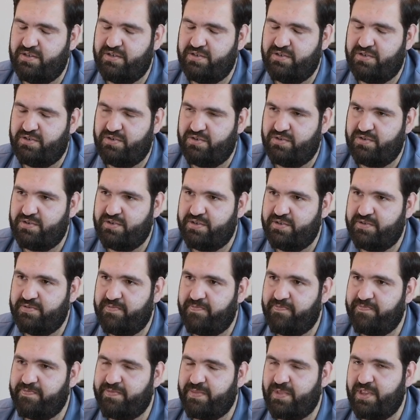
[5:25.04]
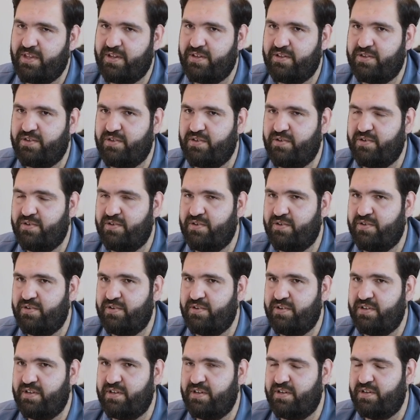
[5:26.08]
June.
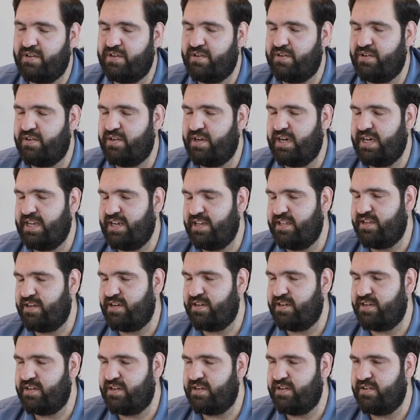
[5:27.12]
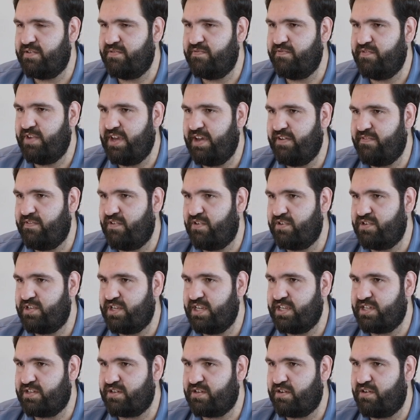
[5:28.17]
So another we have
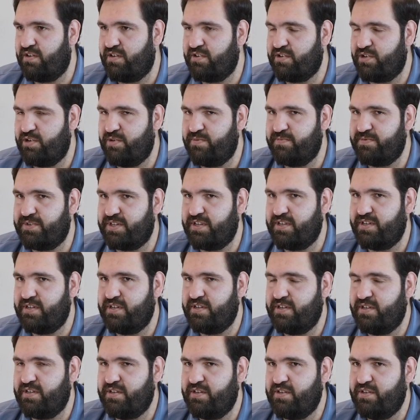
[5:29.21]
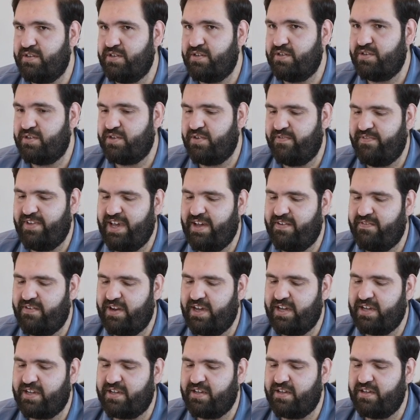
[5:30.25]
just colloquiums. So we have
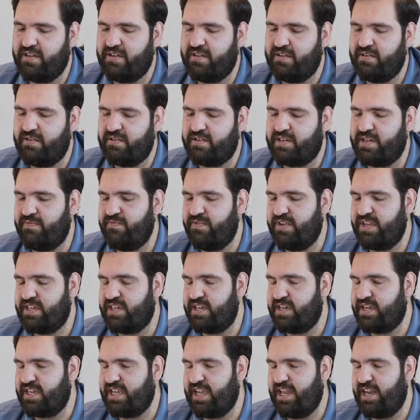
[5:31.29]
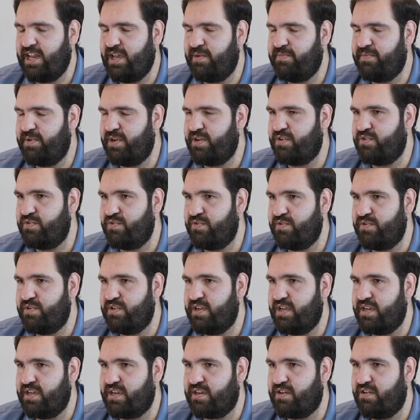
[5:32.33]
like some weeks it can happen two
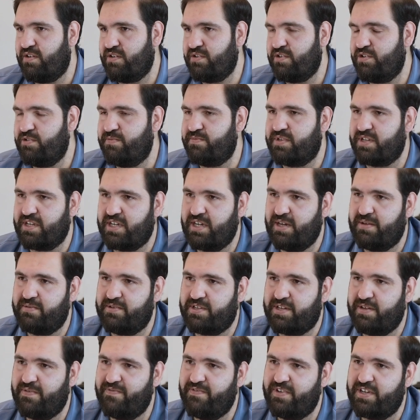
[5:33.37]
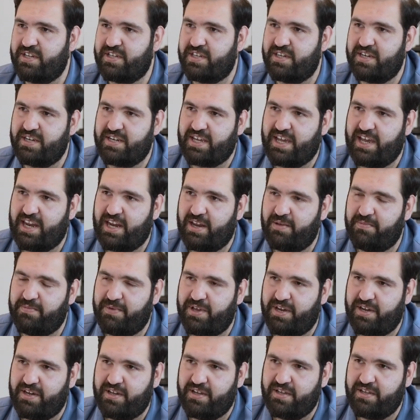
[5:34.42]
colloquiums, some weeks it can
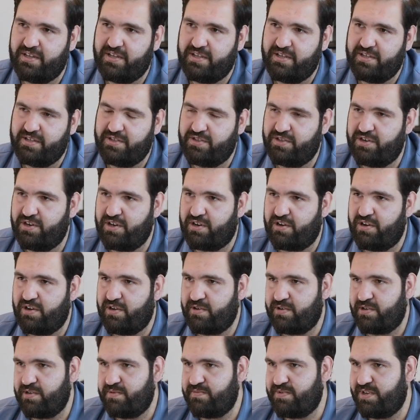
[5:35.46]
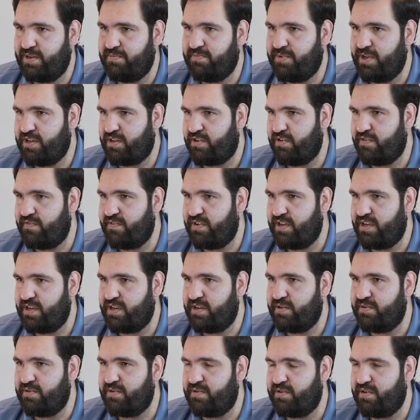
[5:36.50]
happen three colloquiums, depends on
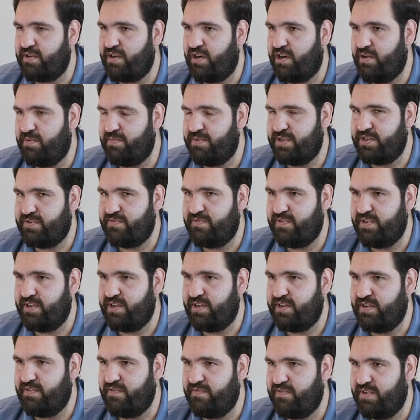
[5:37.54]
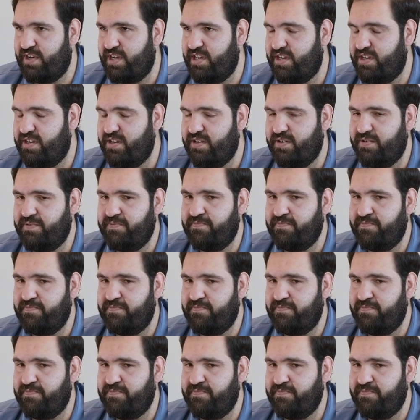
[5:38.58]
the how much we need.